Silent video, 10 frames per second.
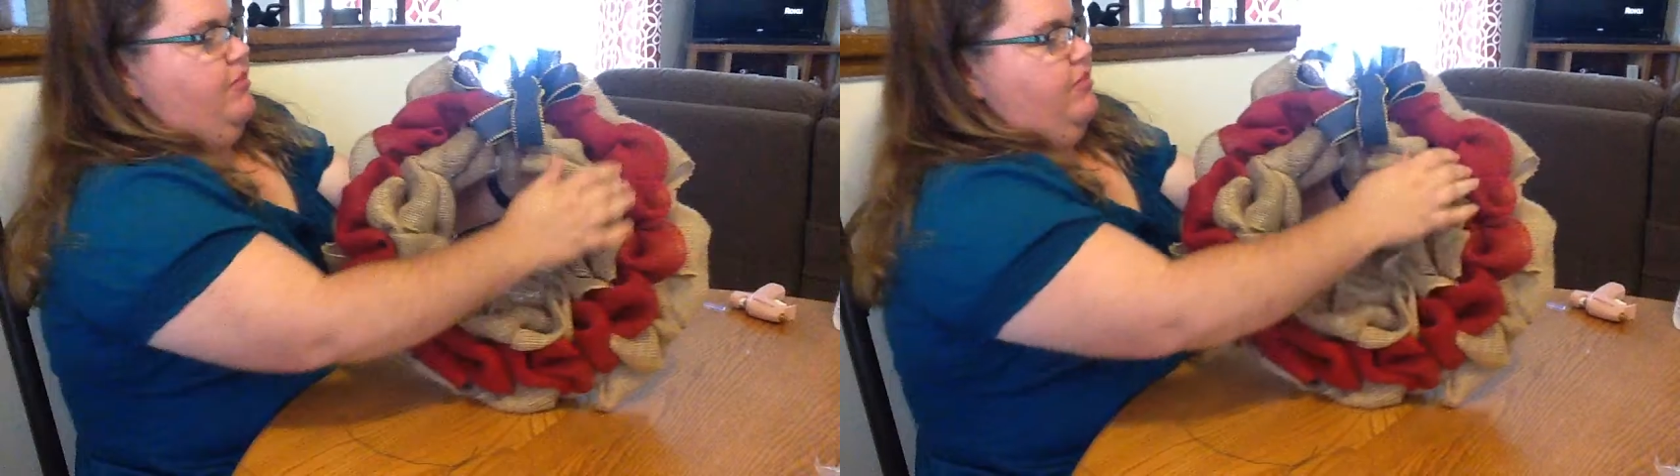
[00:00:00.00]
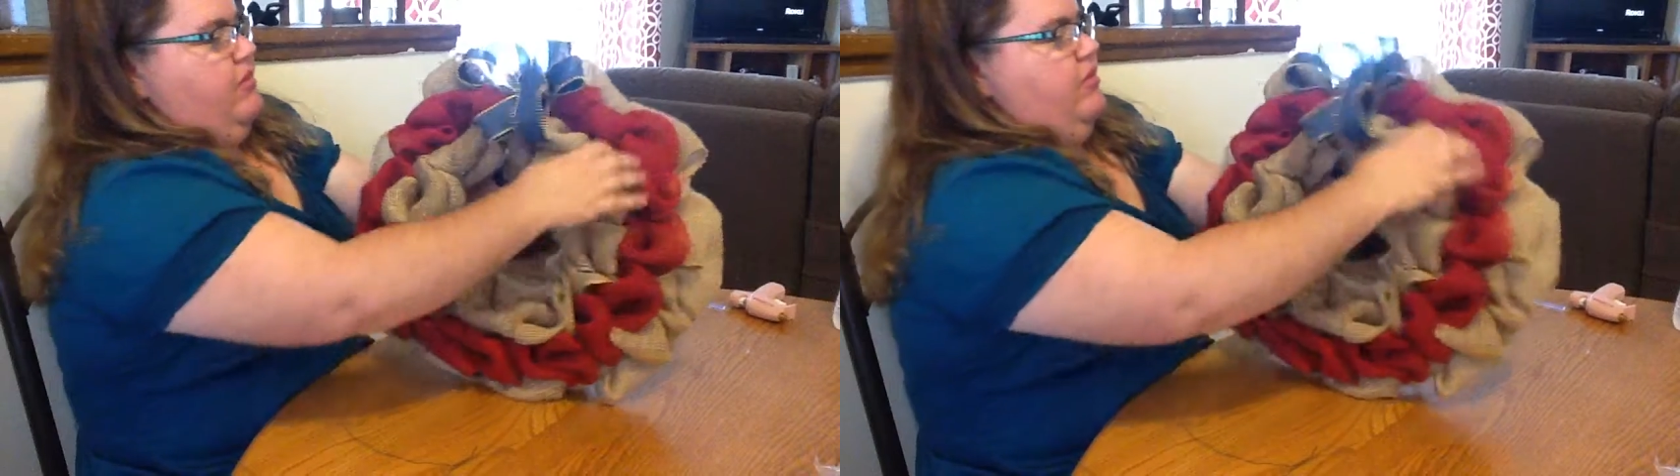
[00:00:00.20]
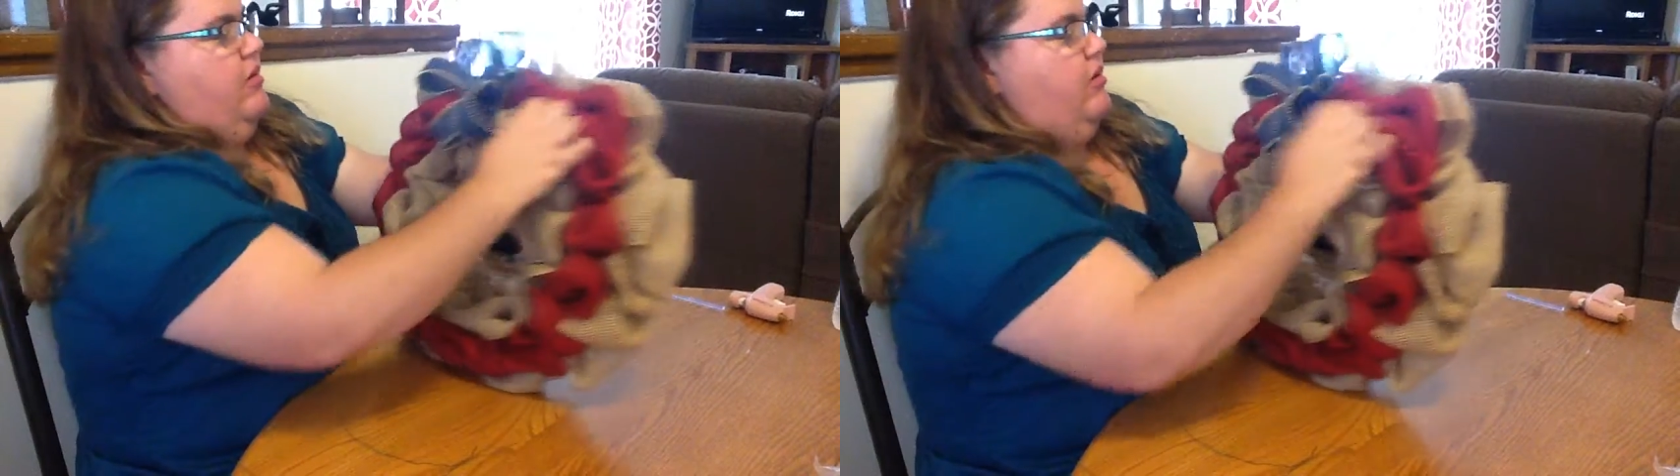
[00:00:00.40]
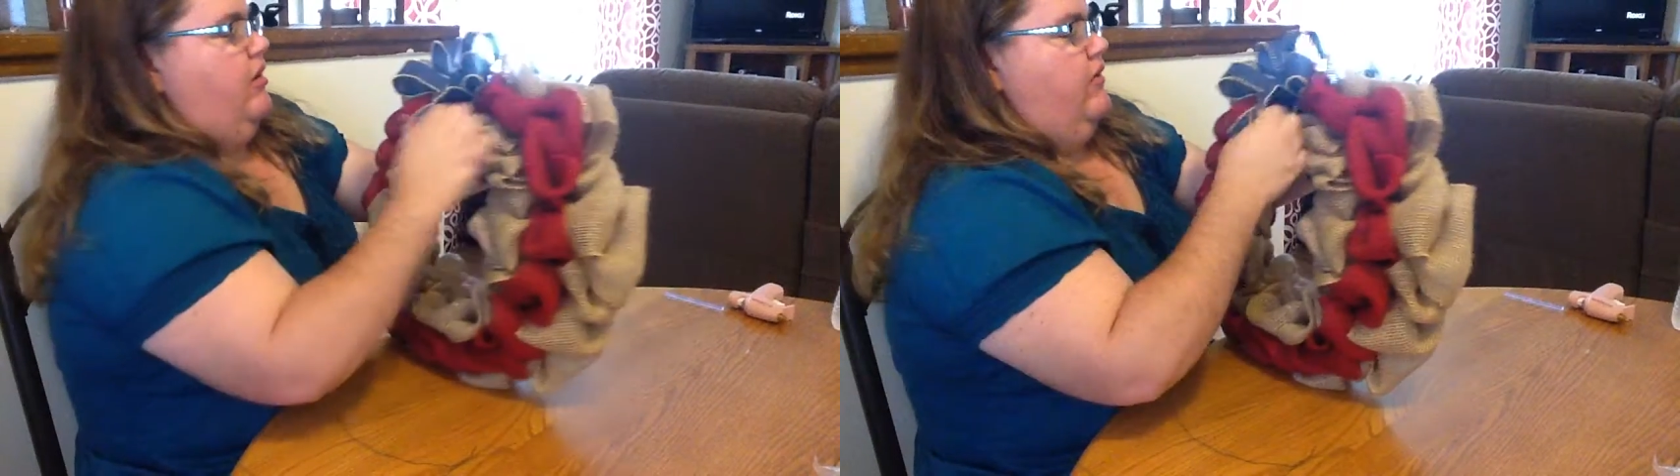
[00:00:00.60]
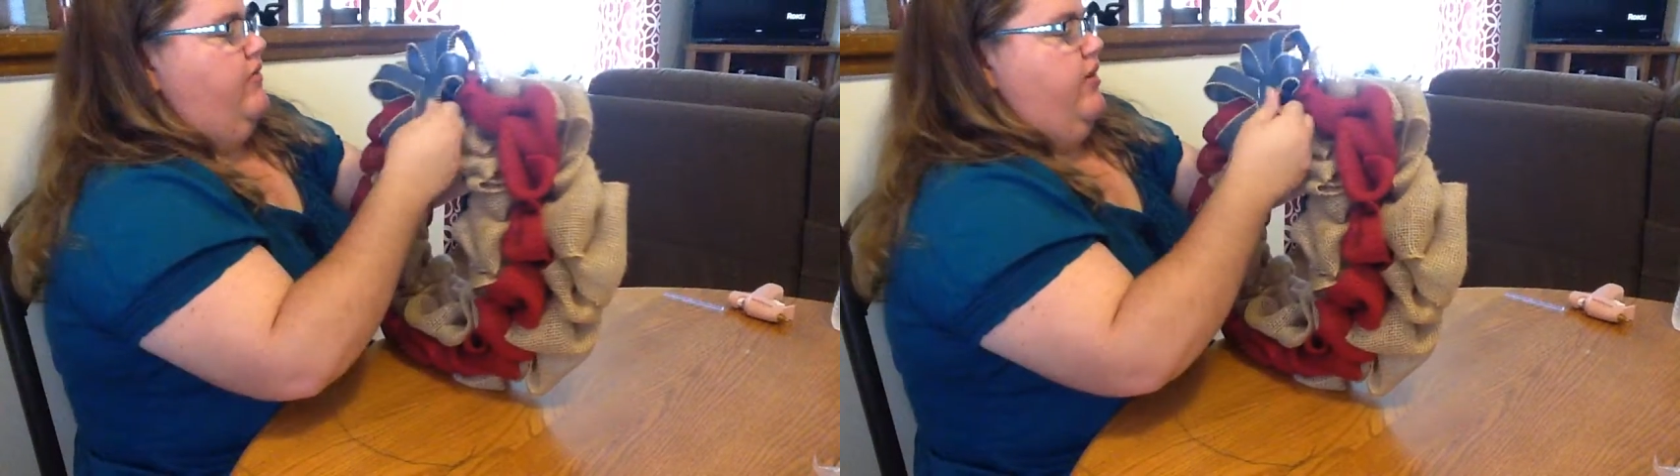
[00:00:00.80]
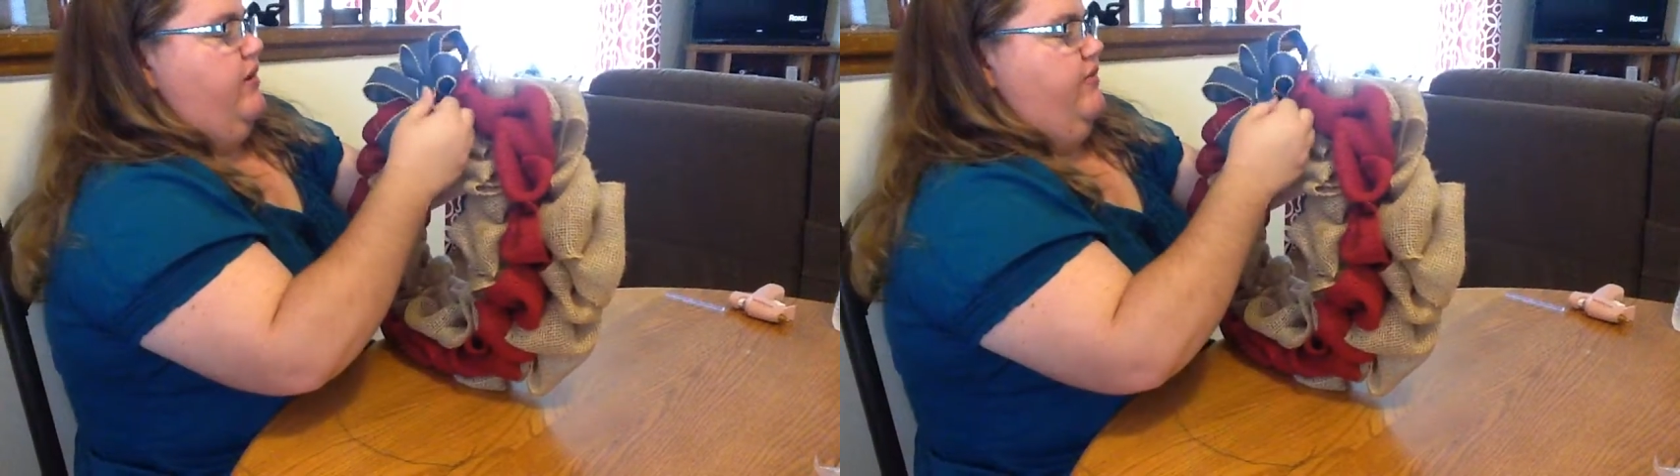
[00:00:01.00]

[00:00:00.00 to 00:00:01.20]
and ribbon are all very